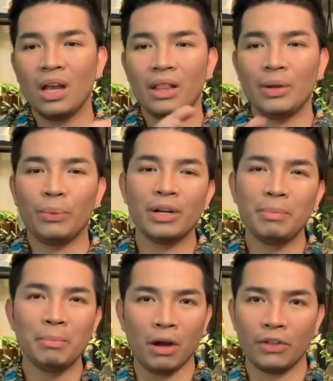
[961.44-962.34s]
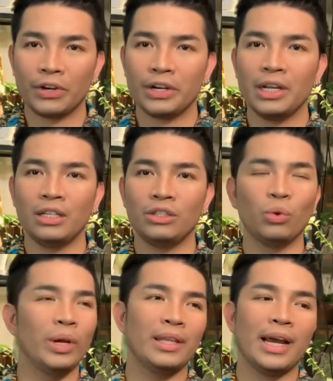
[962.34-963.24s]
they wouldn't be bothered in
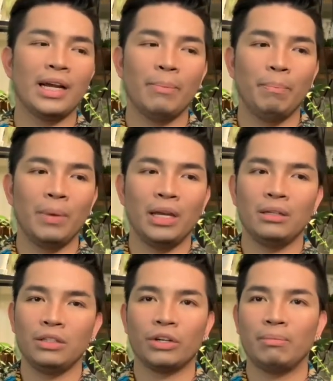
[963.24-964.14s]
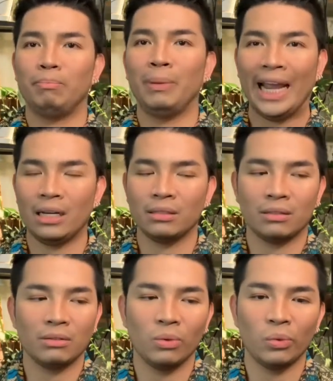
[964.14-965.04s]
doing that in your plant
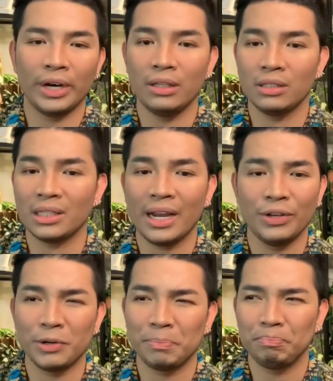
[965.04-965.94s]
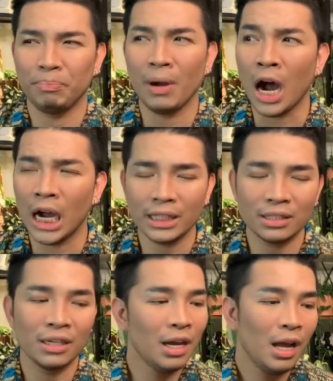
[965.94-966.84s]
or inside your pot.
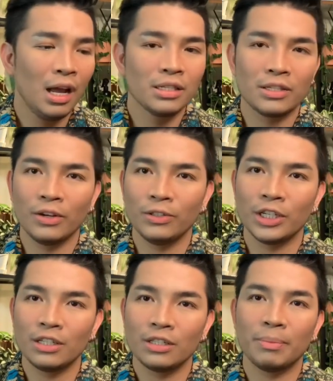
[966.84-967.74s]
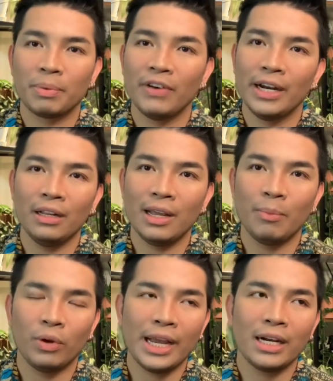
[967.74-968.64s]
So just providing them
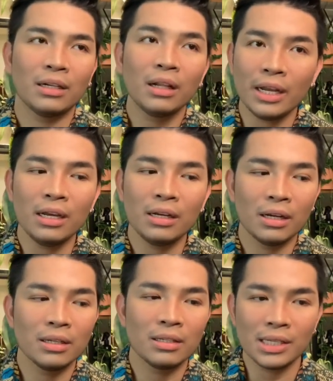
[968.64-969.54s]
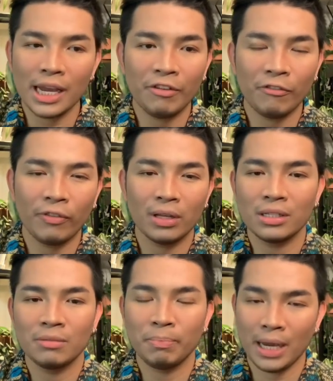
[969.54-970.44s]
with that clean, safe
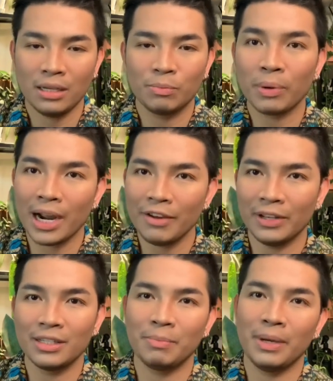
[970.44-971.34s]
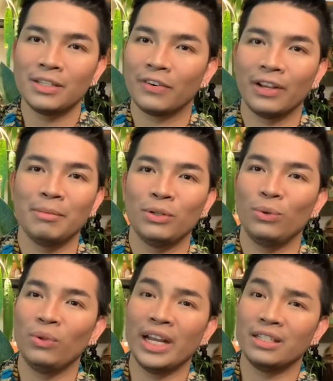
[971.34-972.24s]
space, private space for them to
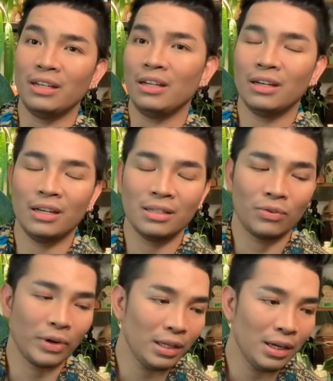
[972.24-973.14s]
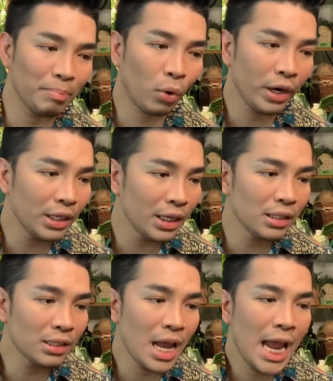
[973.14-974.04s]
do their deed is really
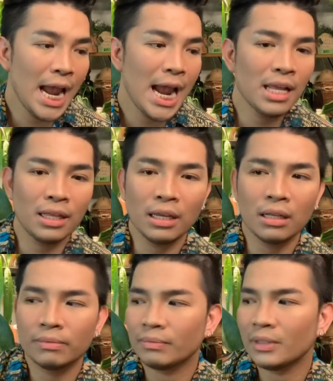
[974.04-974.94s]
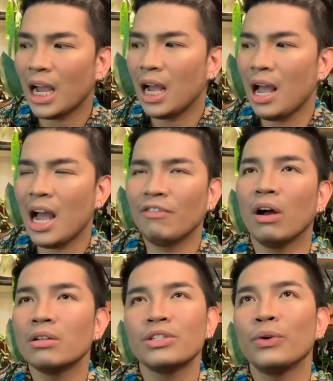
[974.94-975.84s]
important. And then I've
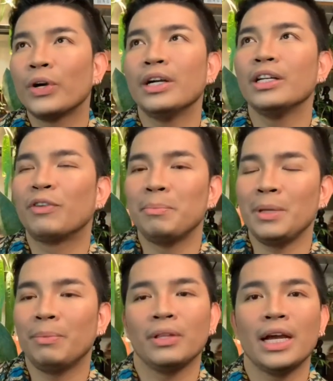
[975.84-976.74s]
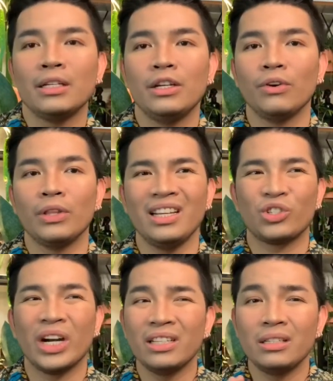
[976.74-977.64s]
also heard it from people that, they
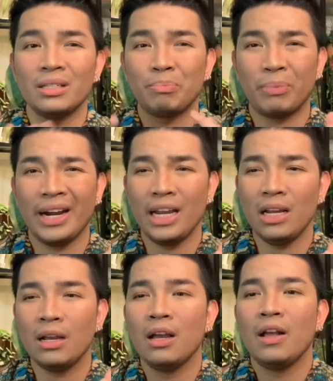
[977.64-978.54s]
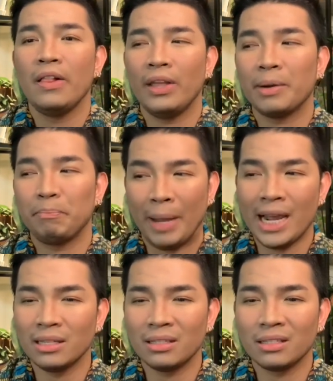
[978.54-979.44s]
try to spray their
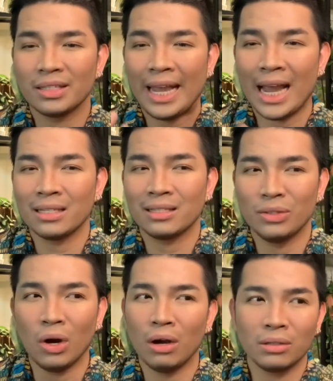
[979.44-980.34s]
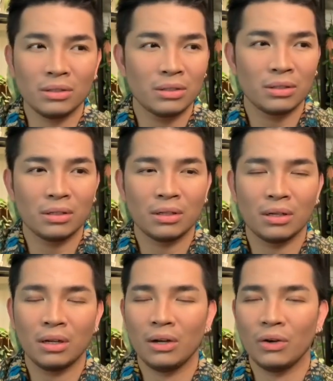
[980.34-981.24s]
pets, cats, dogs,
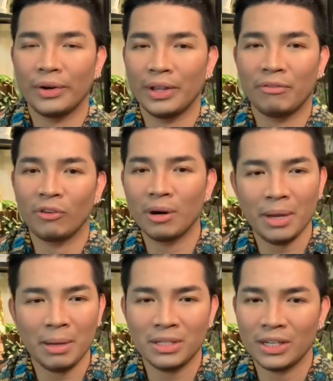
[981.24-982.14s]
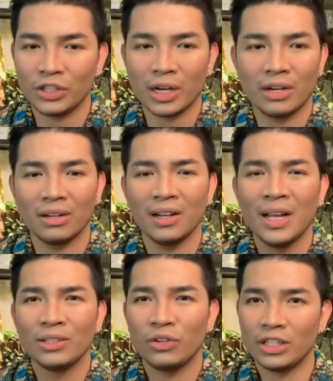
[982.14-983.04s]
or their fur babies in general
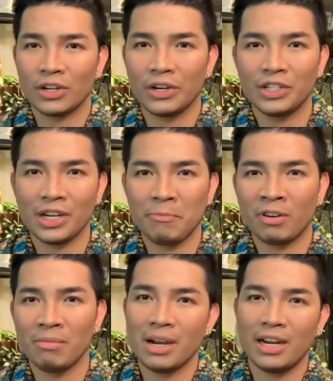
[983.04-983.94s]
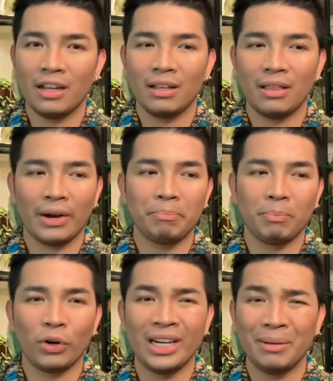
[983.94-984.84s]
to discourage them from biting their
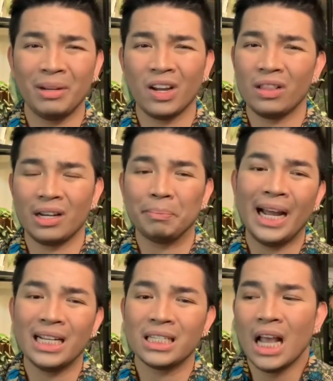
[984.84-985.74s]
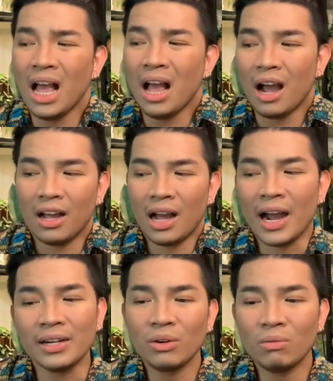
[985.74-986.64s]
or nibbling on their plants.
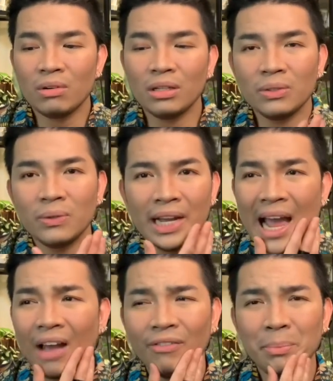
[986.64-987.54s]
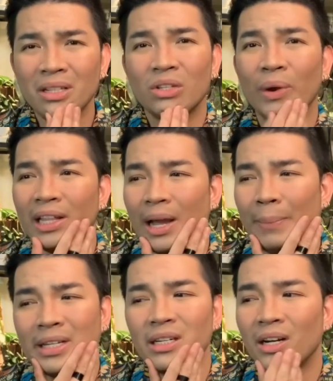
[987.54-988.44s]
I don't want to do that. I haven't been doing that
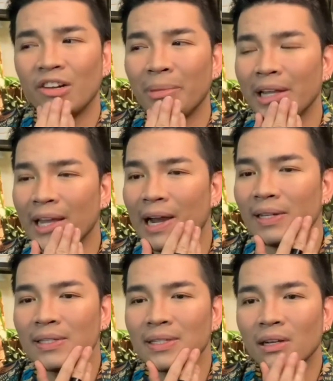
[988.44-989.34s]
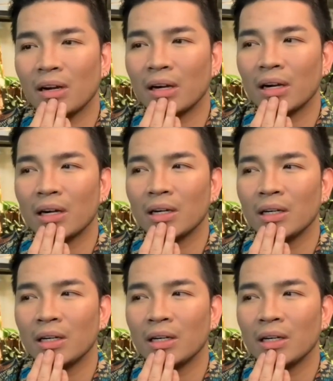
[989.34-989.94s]
because none of my cats are,